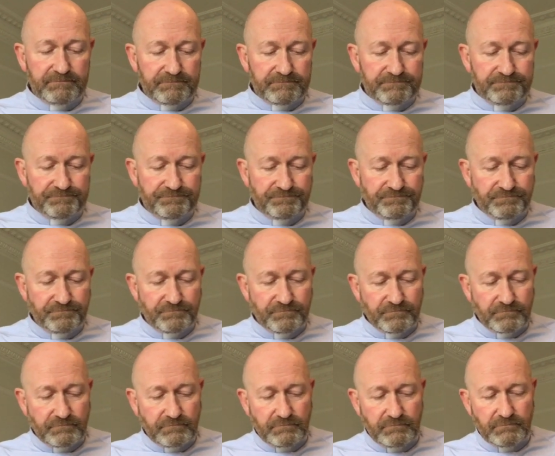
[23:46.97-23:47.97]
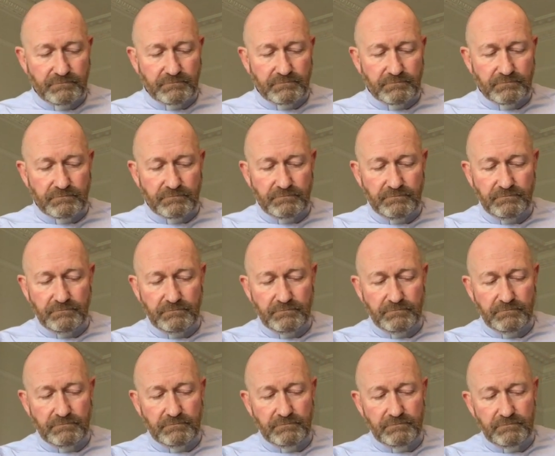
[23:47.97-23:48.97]

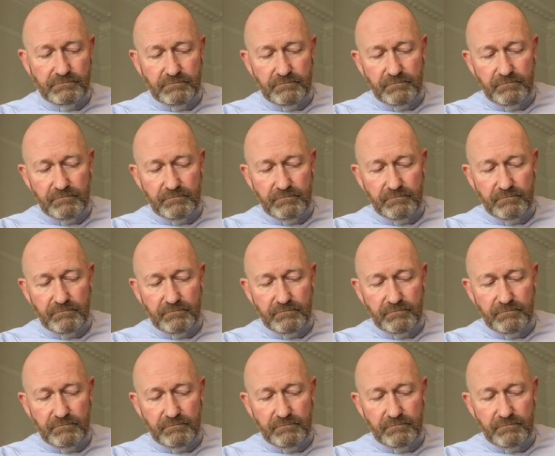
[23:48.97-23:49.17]
No one is speaking in this clip.